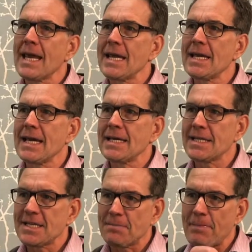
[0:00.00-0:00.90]

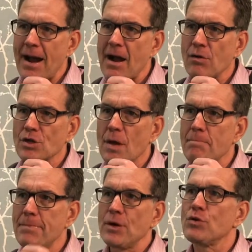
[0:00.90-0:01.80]
is it's about
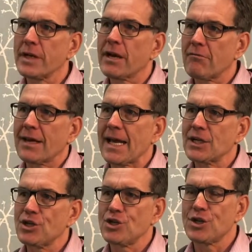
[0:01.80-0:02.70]
building a
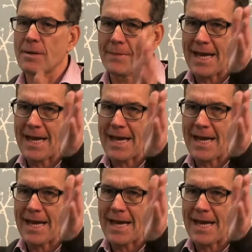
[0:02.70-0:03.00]
relationship,